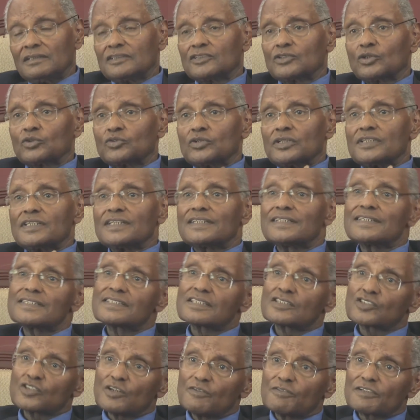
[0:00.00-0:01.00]
So it is
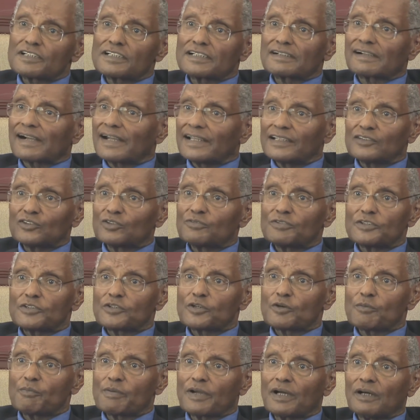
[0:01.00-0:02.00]
the sovereign right of
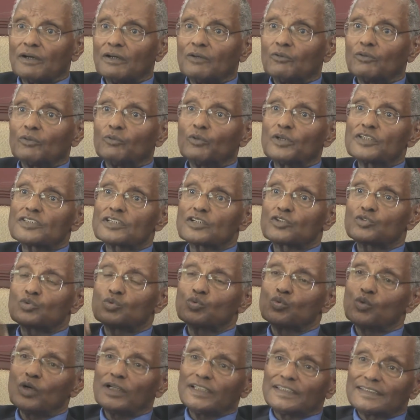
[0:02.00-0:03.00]
Ethiopia whether to
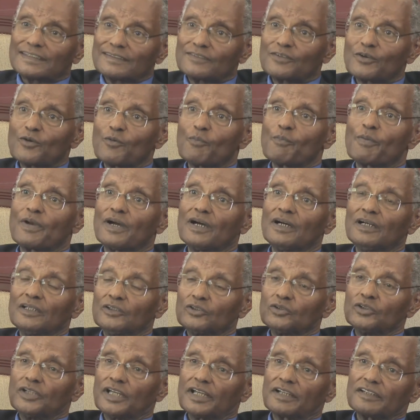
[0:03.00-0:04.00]
want
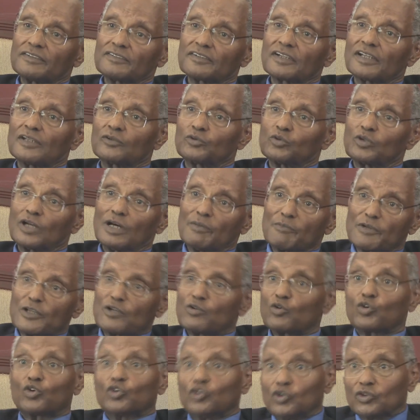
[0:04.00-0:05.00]
Eritrea to come in
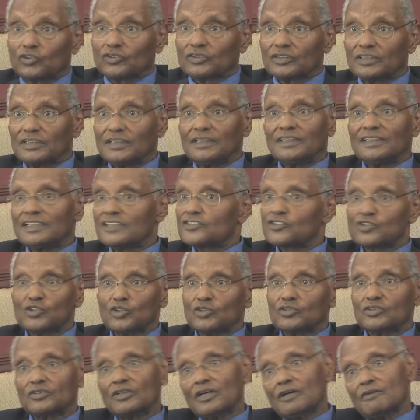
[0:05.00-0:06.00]
or not. It's
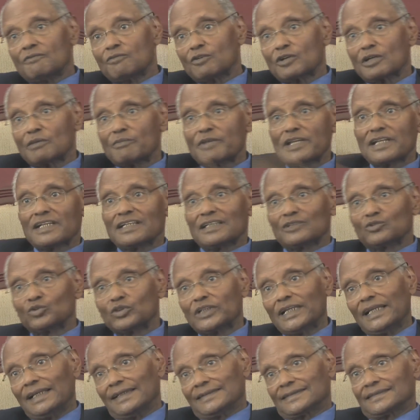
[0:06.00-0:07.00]
not for America to
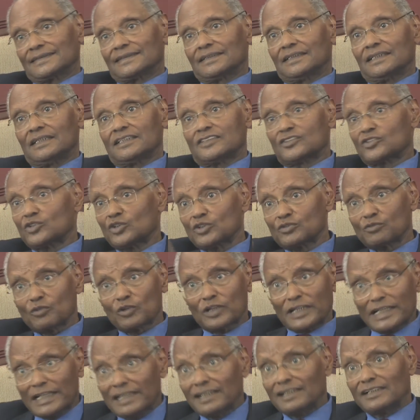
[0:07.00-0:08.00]
tell us. It's not for
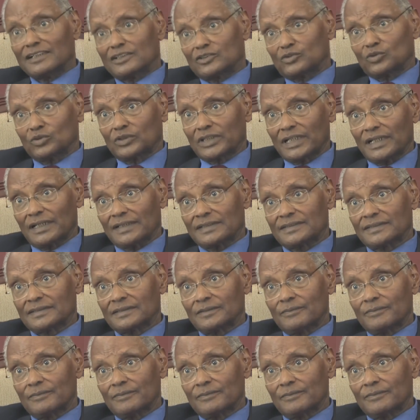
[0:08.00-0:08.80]
England to tell us.